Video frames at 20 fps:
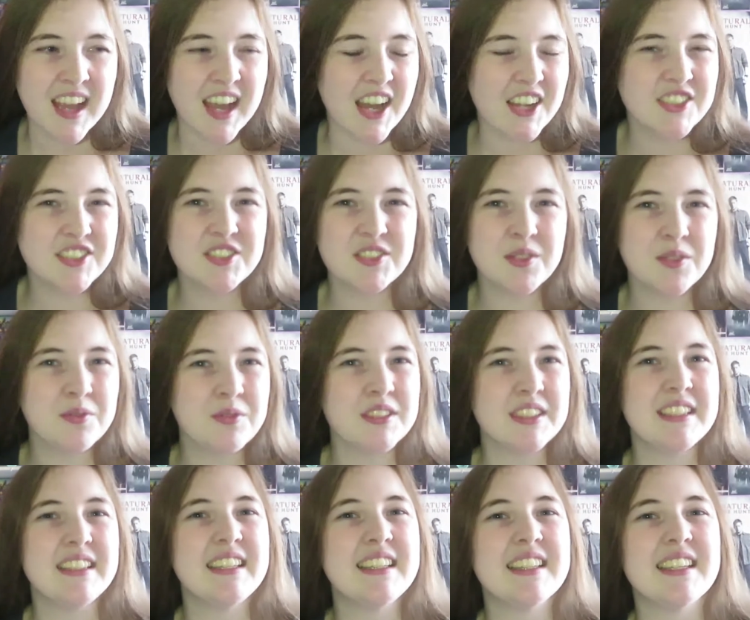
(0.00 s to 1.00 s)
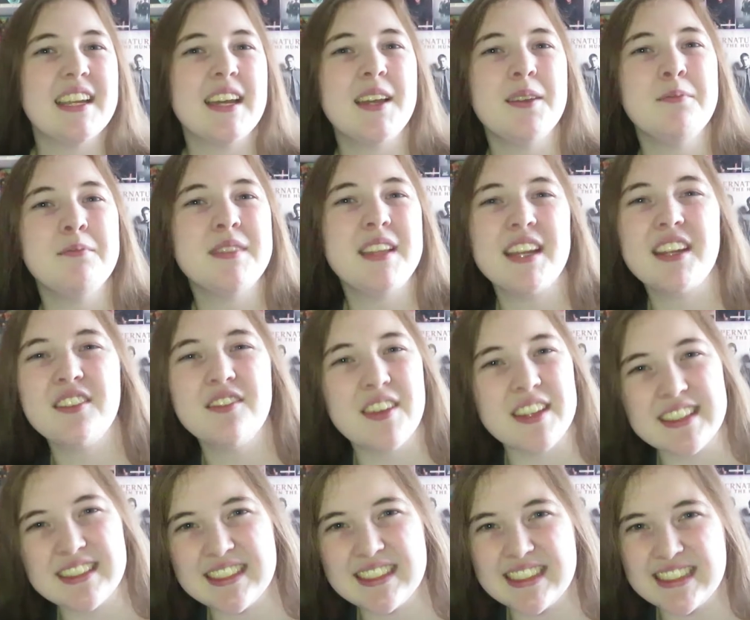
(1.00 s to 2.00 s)
I just don't really think that I'm that
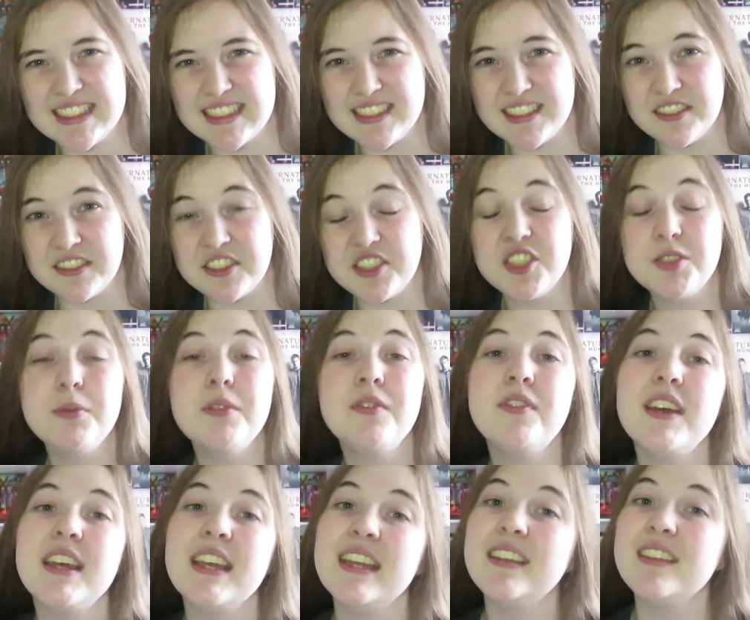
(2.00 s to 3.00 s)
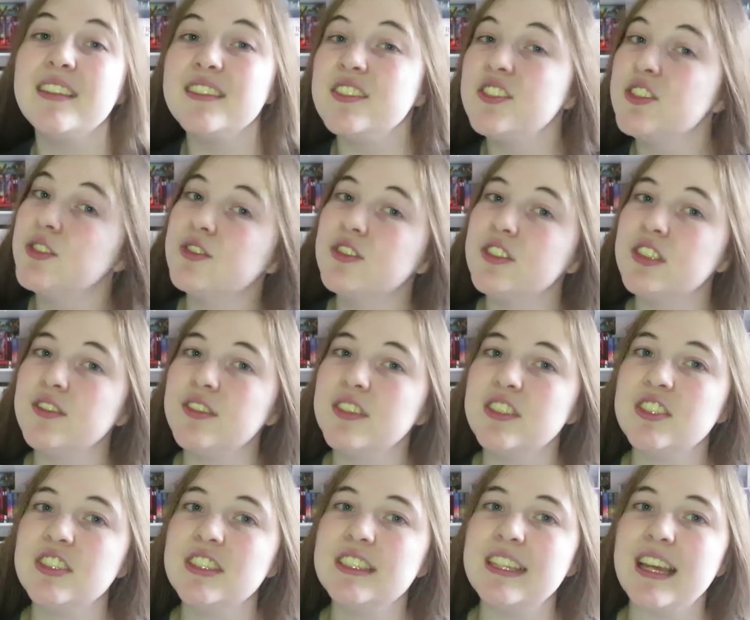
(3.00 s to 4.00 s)
invested in this series. To be fair, it is children's
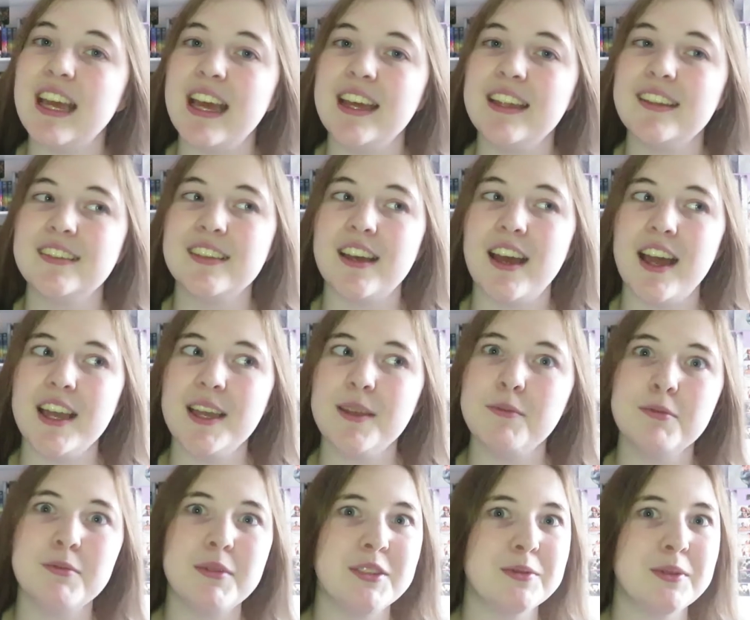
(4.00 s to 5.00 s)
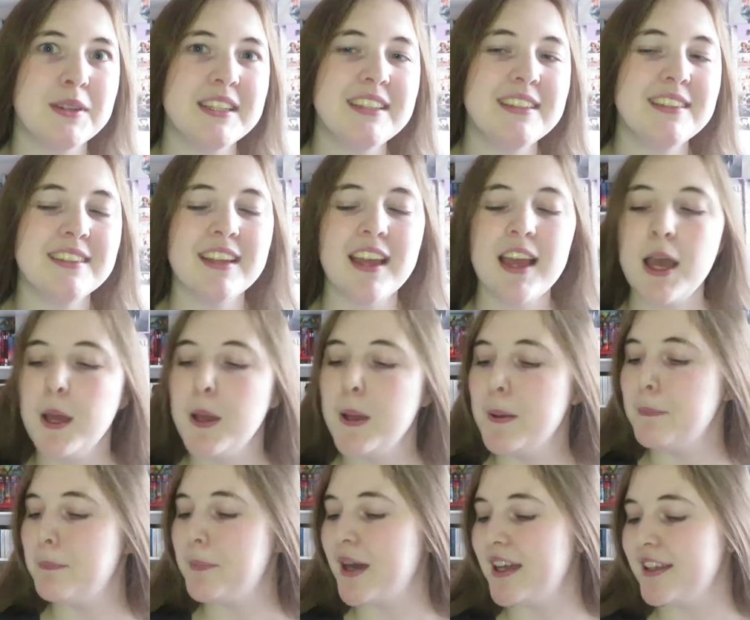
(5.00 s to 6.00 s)
fiction and I am in my 20s,
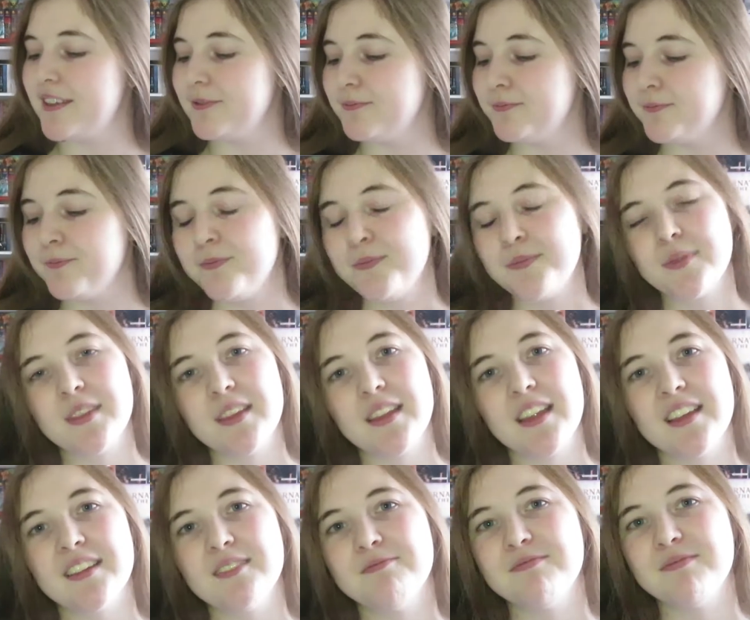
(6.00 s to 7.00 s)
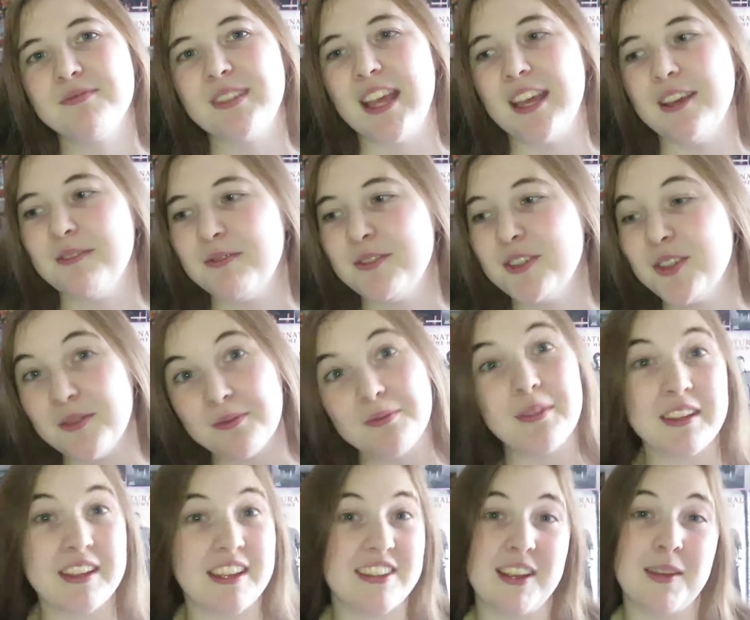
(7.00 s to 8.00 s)
but yeah, so
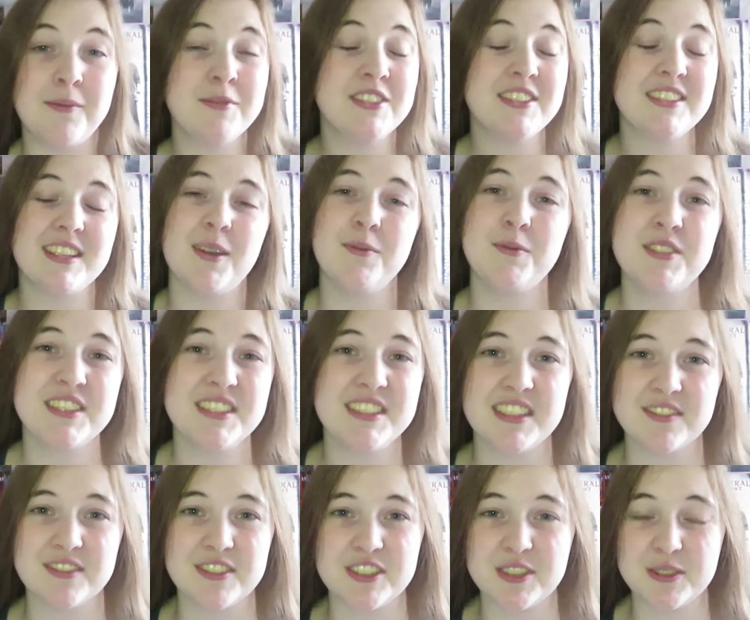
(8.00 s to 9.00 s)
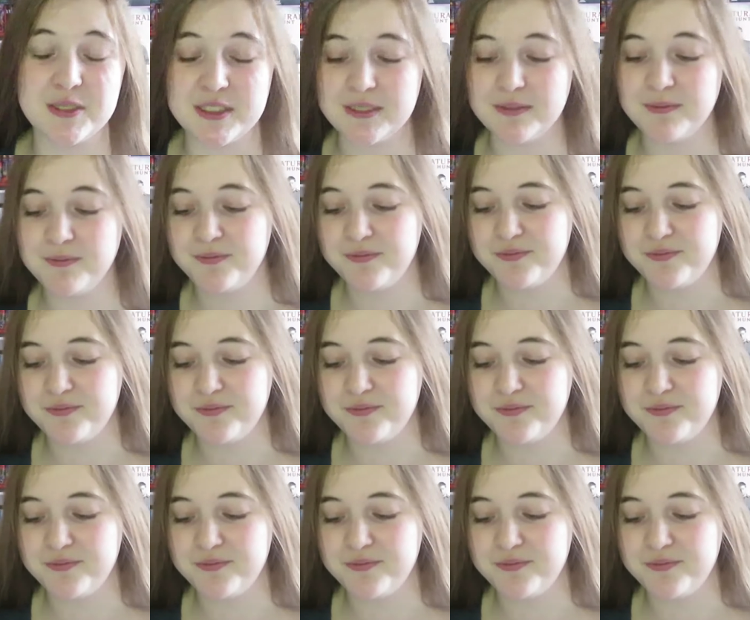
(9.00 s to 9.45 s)
I'm just indifferent to it.